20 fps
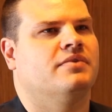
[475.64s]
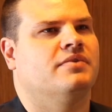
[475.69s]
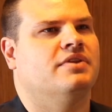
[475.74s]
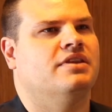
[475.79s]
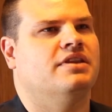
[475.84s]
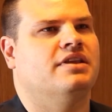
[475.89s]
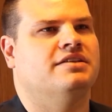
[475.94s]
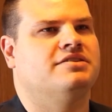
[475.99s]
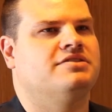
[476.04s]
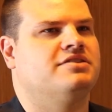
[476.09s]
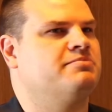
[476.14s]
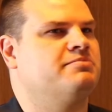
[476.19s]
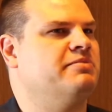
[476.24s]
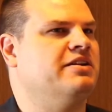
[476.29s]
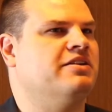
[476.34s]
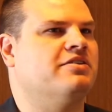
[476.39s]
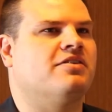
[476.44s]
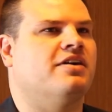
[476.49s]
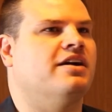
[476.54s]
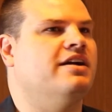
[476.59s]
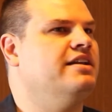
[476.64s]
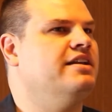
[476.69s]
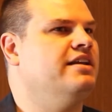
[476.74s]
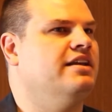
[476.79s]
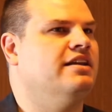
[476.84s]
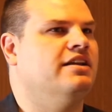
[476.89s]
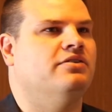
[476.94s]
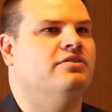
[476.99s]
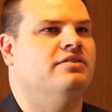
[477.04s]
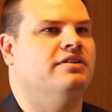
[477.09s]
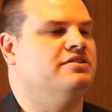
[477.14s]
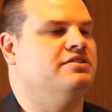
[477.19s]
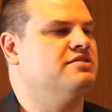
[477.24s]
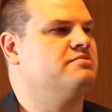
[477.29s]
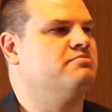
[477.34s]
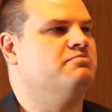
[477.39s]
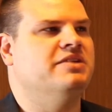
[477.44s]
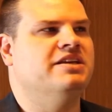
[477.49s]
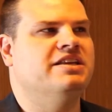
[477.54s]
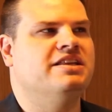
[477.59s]
it's just been grinding it out, like
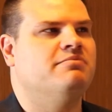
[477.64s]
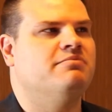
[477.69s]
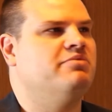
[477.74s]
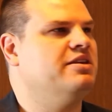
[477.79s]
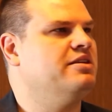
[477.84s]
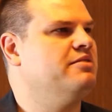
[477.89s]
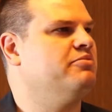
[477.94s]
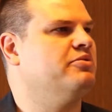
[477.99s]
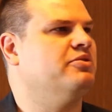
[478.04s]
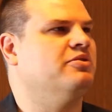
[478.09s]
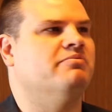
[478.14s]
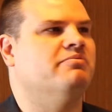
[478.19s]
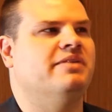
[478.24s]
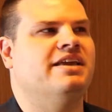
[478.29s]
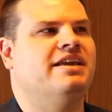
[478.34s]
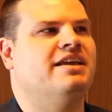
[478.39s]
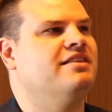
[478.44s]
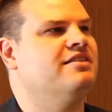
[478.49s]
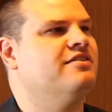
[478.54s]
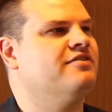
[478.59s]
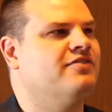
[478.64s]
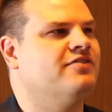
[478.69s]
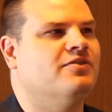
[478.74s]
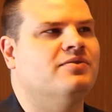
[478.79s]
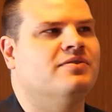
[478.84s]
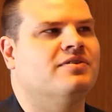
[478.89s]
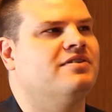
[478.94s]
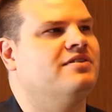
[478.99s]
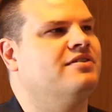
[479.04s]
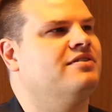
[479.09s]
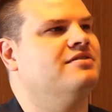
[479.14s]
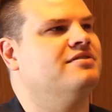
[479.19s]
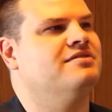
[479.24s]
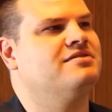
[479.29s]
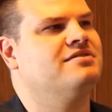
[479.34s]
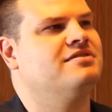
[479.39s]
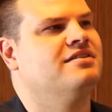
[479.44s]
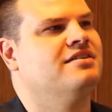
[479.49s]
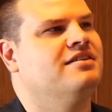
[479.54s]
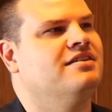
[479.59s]
just meeting people, making the phone
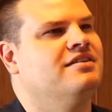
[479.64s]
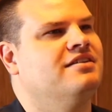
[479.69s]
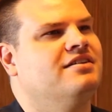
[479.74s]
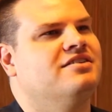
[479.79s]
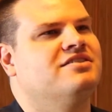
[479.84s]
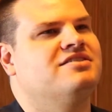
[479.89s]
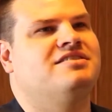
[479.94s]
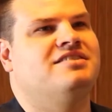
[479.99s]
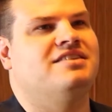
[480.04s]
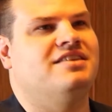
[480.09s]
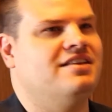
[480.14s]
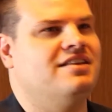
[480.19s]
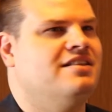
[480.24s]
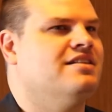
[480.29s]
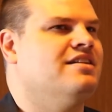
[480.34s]
calls, seeing the